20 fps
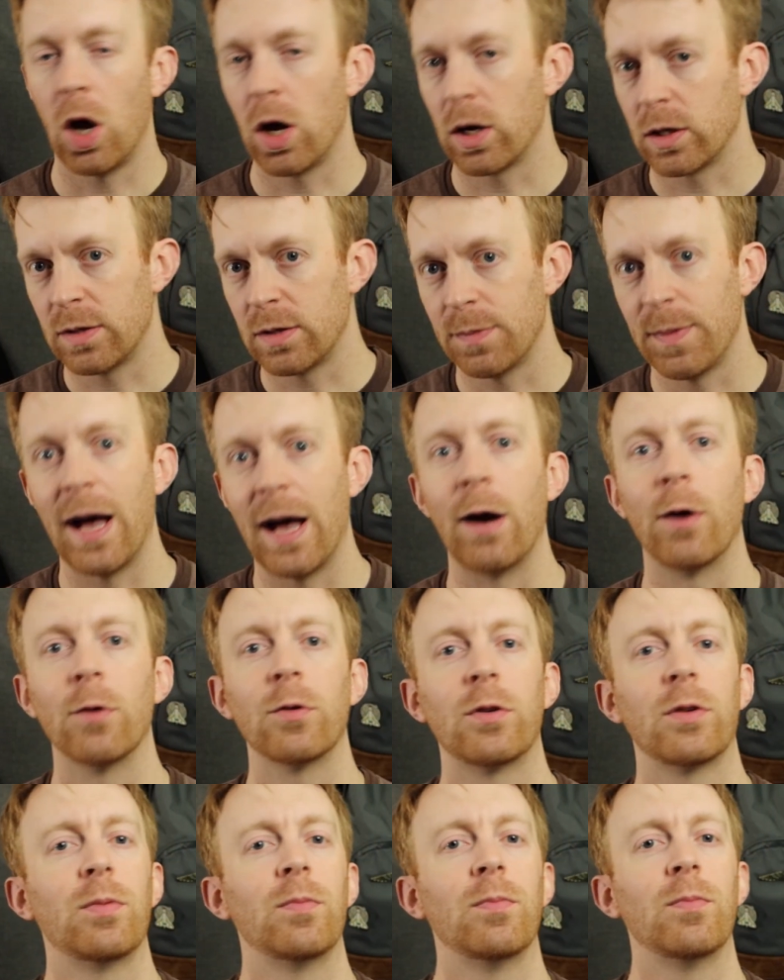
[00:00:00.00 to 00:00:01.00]
about
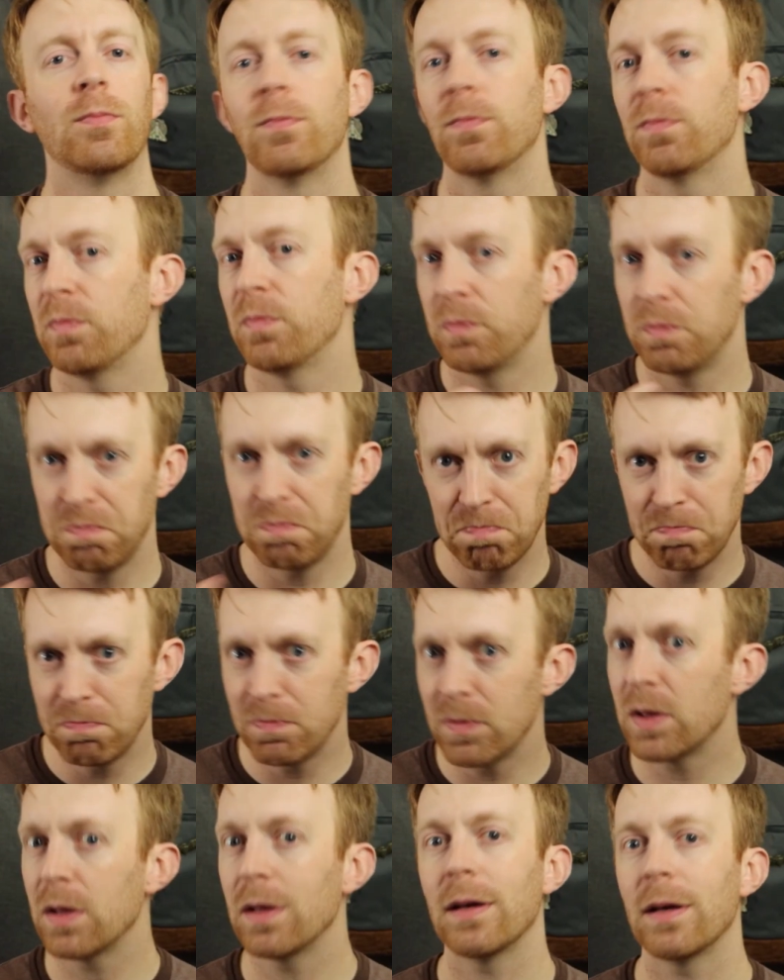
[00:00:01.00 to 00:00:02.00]

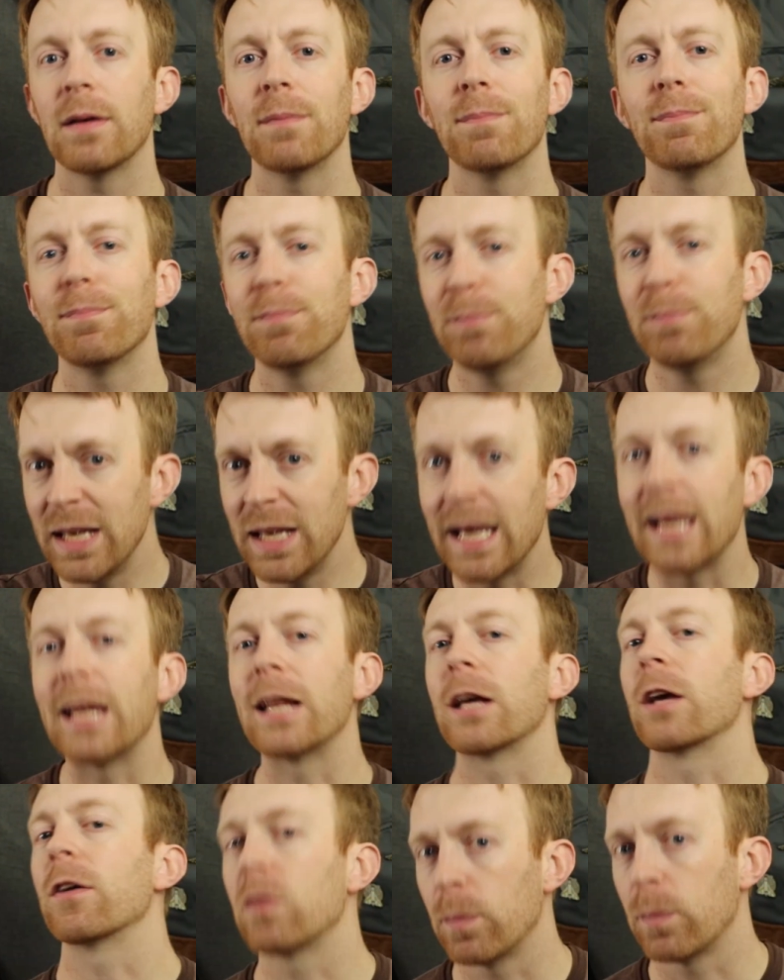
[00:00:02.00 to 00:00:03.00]
the beginning
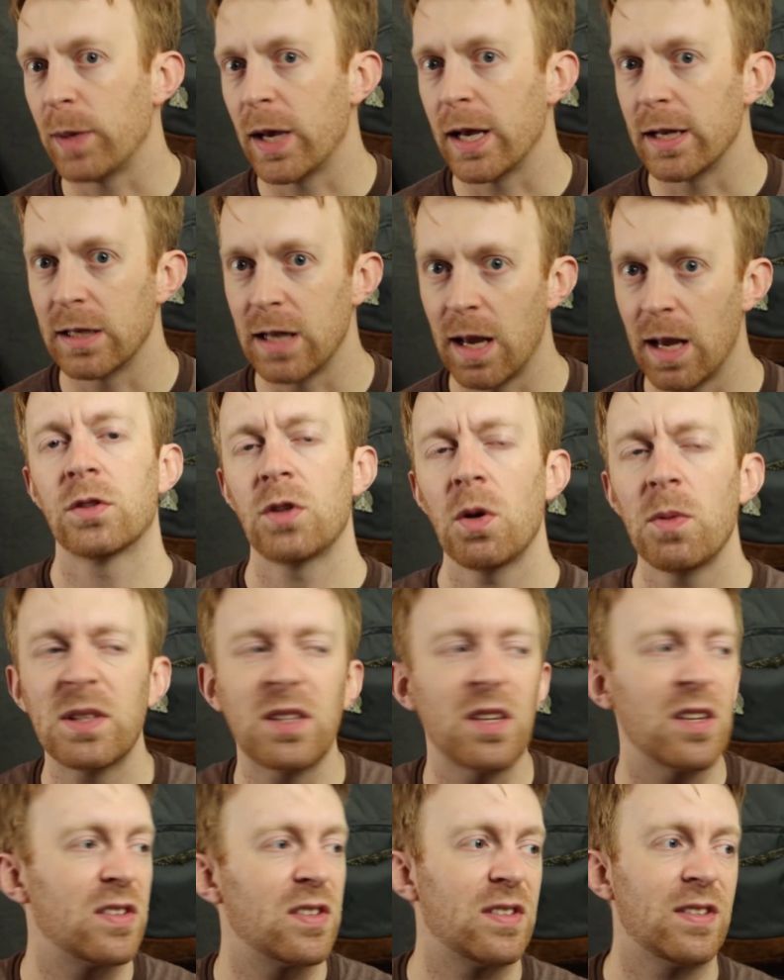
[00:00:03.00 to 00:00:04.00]
of the pandemic. It's a
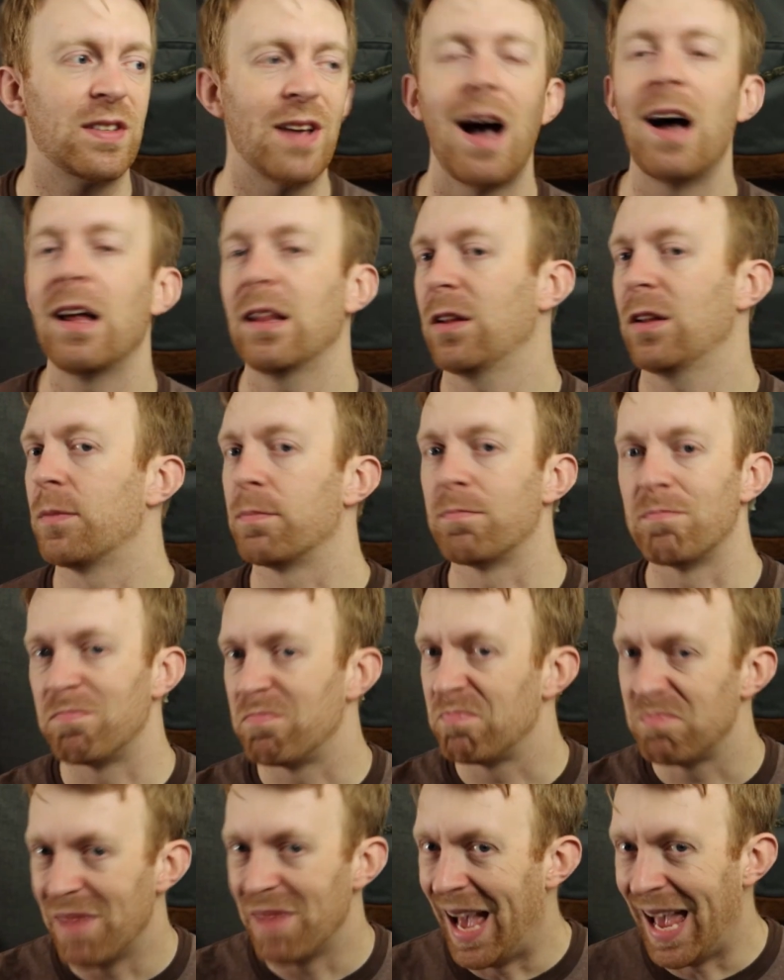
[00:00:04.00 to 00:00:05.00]
solemn
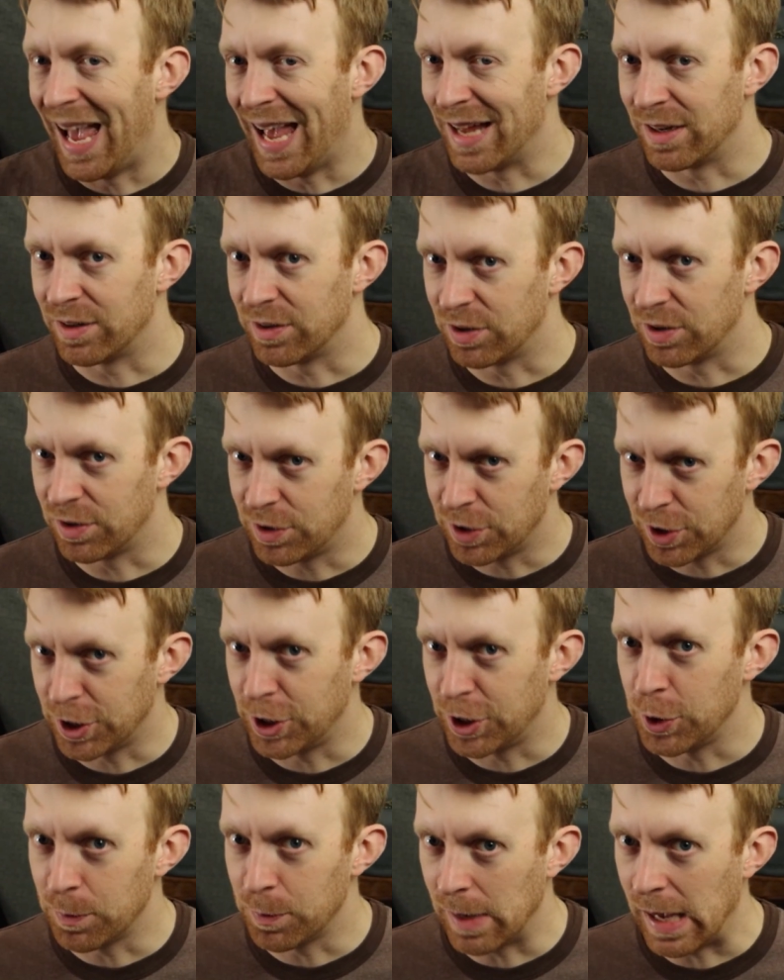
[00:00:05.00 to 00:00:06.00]
end to
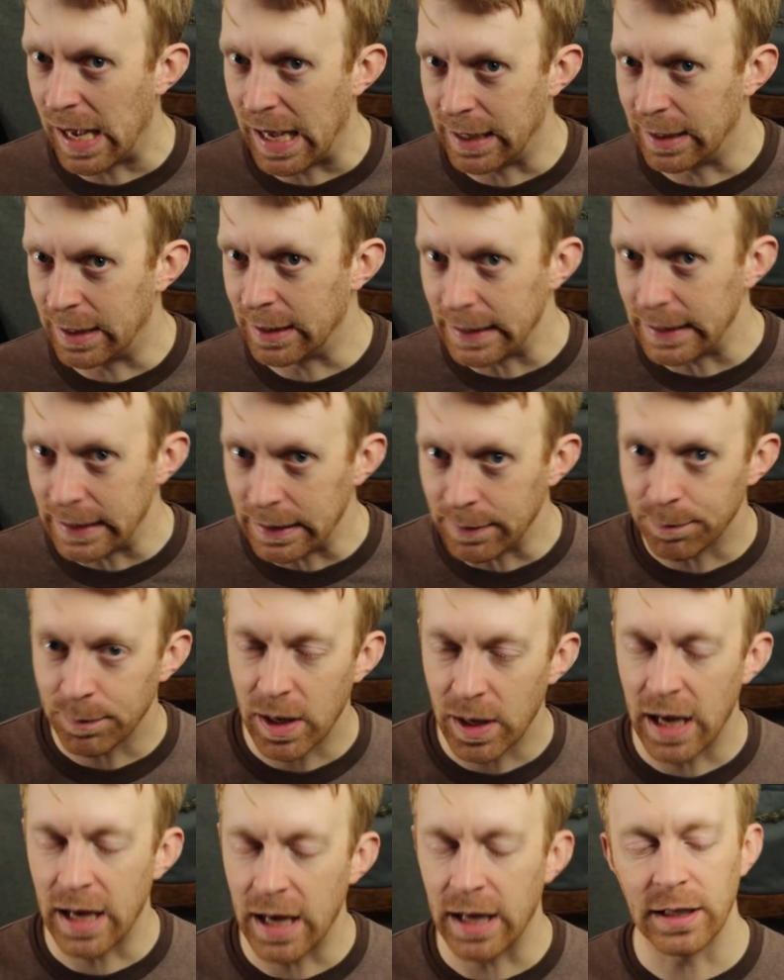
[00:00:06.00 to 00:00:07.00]
humanity,
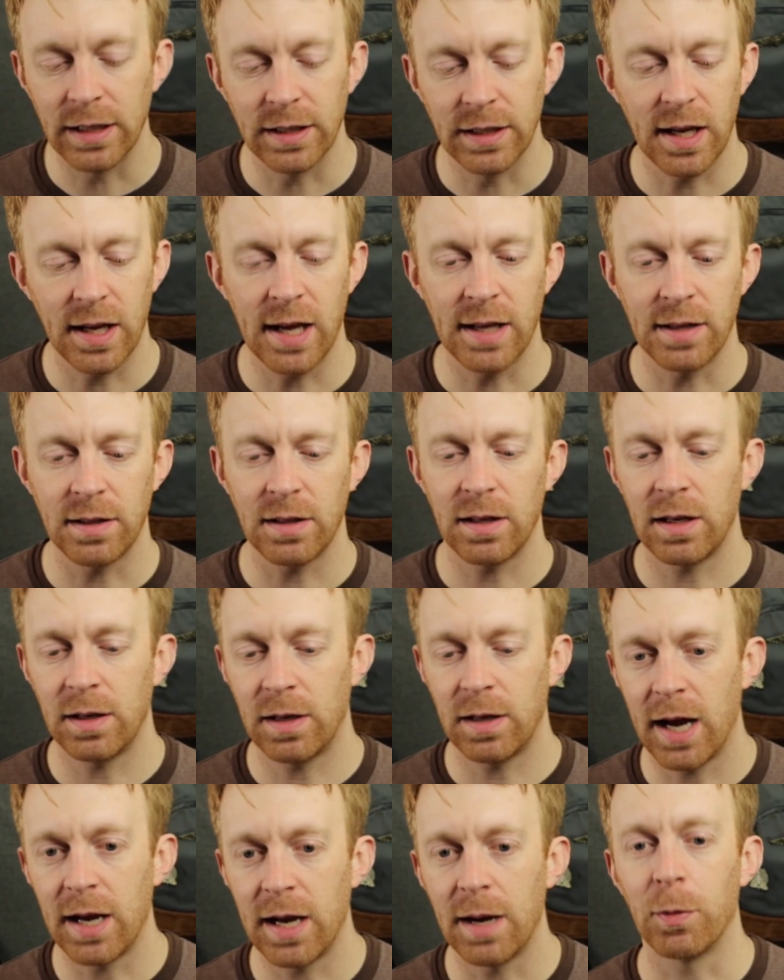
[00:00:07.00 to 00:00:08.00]
and it
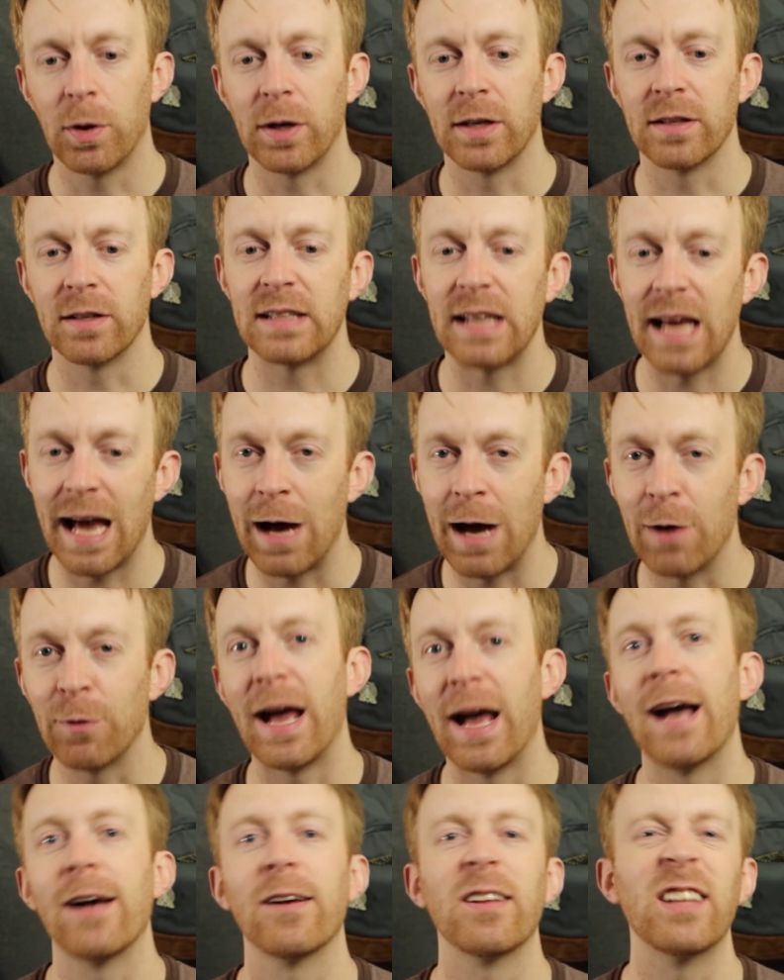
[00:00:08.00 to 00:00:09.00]
kind of brings down
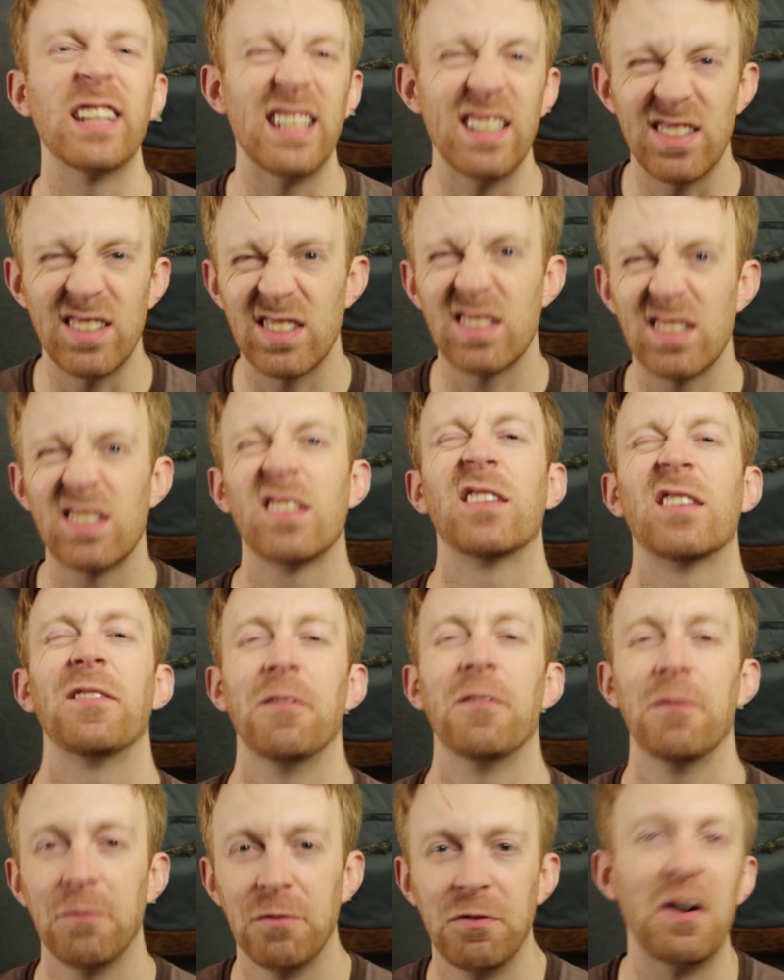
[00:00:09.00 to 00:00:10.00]
Ellie's
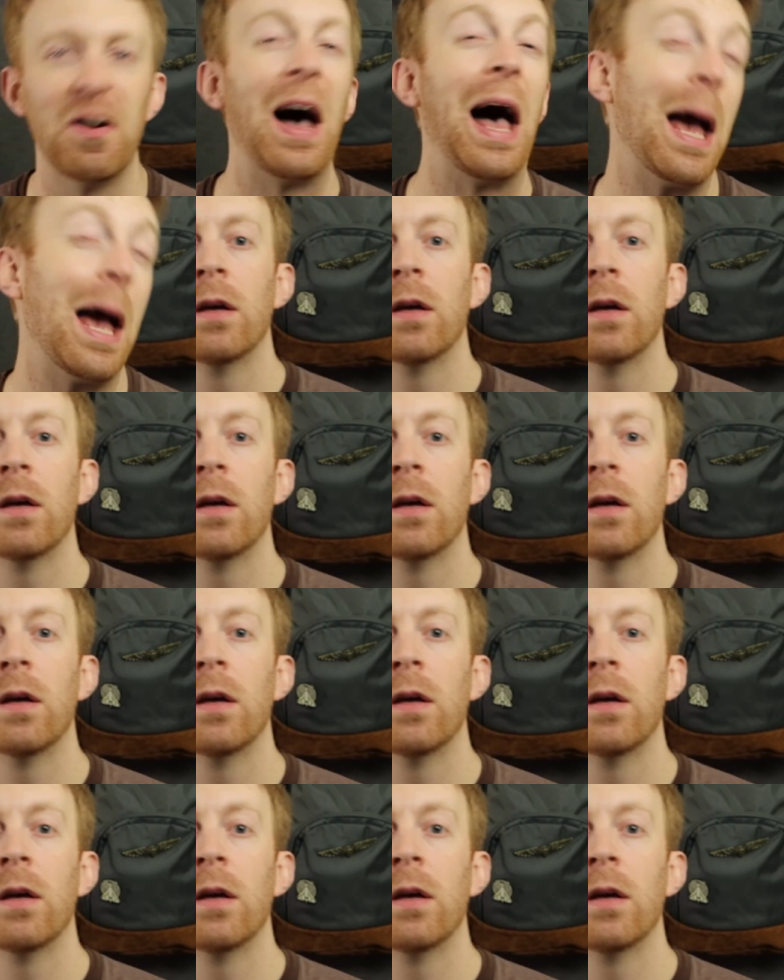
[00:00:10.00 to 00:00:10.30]
vibe.